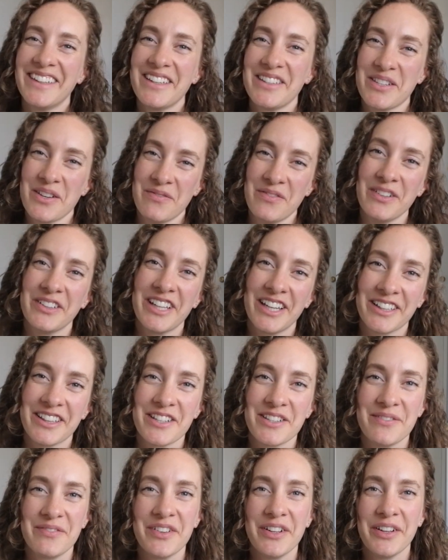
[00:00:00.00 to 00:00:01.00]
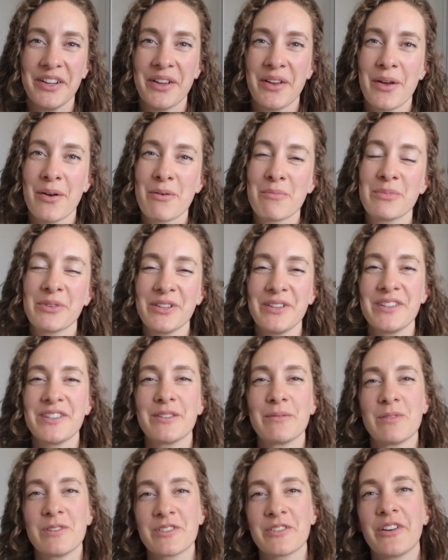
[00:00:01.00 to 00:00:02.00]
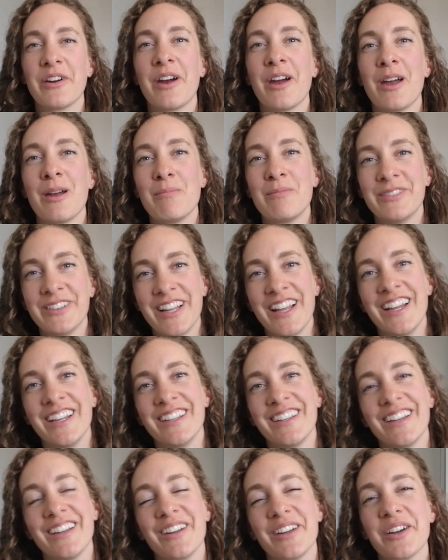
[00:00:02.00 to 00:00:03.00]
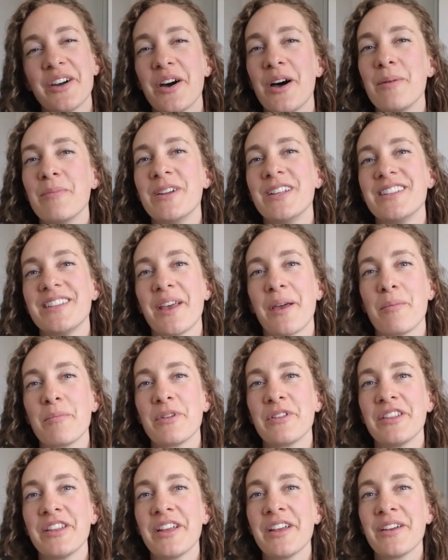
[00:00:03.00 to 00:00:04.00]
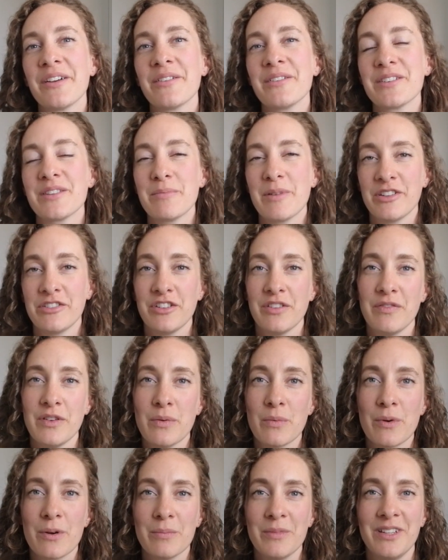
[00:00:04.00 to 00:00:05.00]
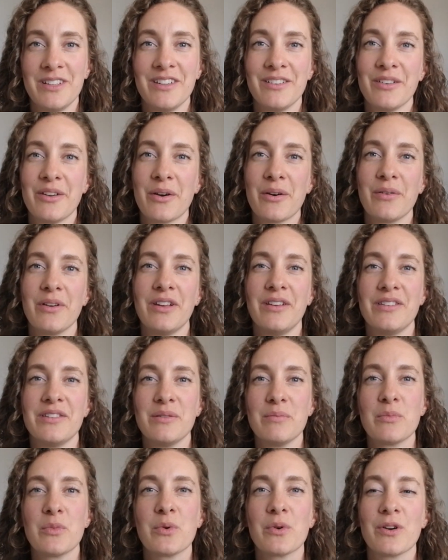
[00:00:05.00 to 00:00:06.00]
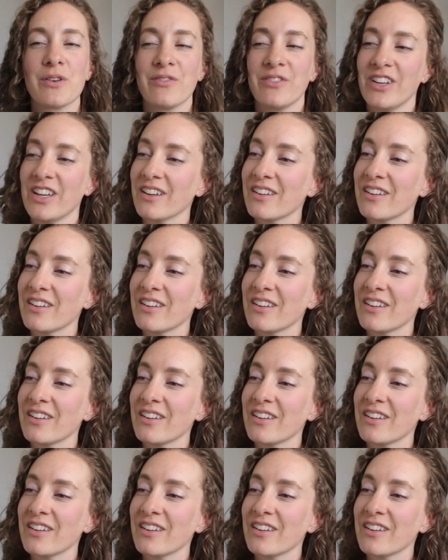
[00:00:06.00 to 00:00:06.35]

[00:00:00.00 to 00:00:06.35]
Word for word: So if you like this video, please subscribe, like, and comment down below, especially if you want me to go into more of an